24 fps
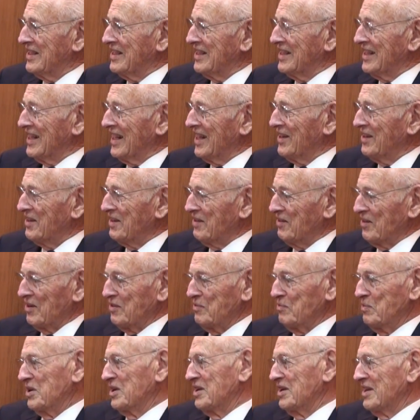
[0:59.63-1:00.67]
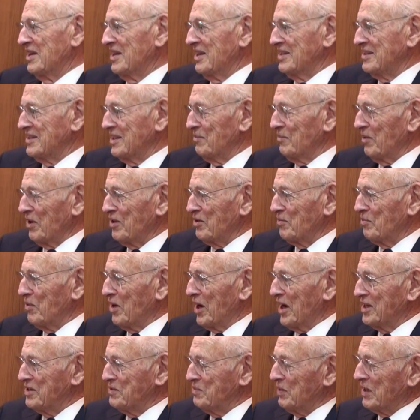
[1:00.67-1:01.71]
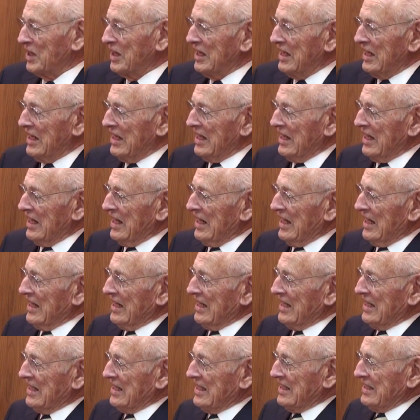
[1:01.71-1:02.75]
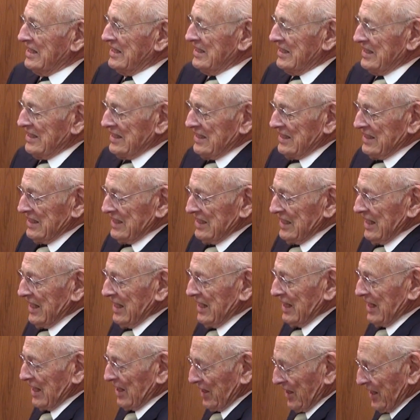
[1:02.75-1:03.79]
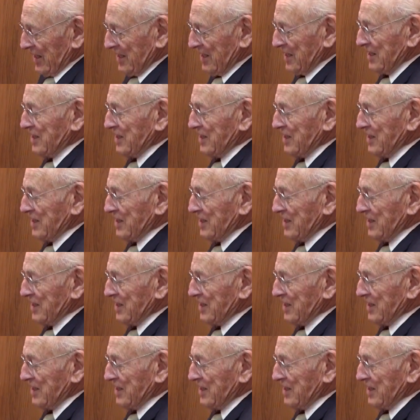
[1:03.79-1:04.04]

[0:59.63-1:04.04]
Yeah, I could have been in some other branch, but and I'll get to